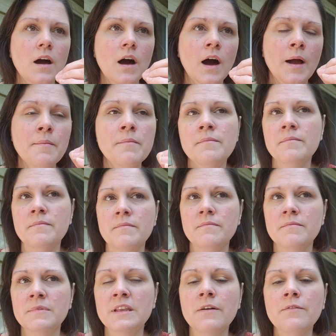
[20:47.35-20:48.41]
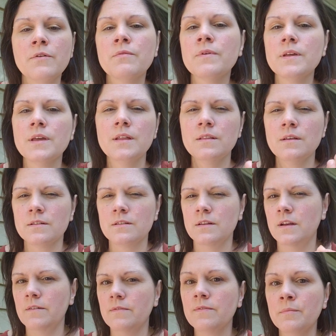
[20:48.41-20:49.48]
I never really looked
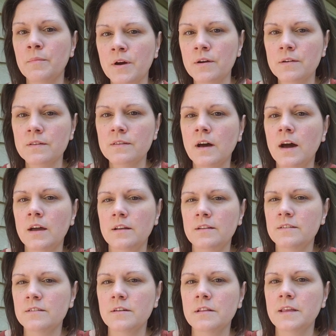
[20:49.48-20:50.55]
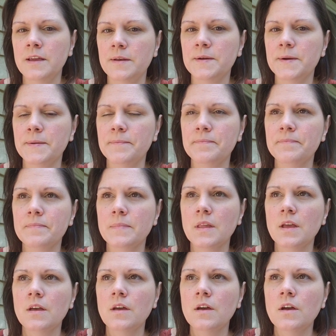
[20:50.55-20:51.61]
at it from her side until later.
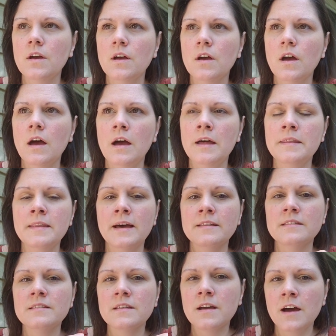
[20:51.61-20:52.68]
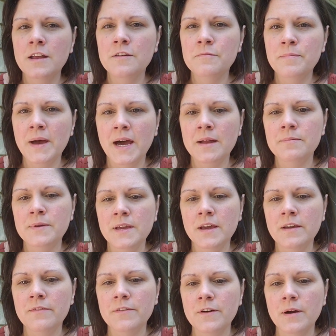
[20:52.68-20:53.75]
And that's the kind of bad
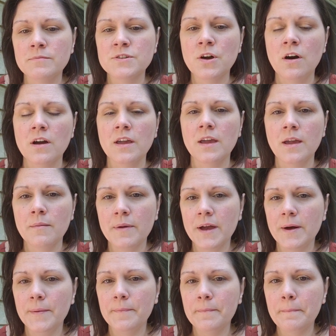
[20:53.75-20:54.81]
behavior I'm talking about.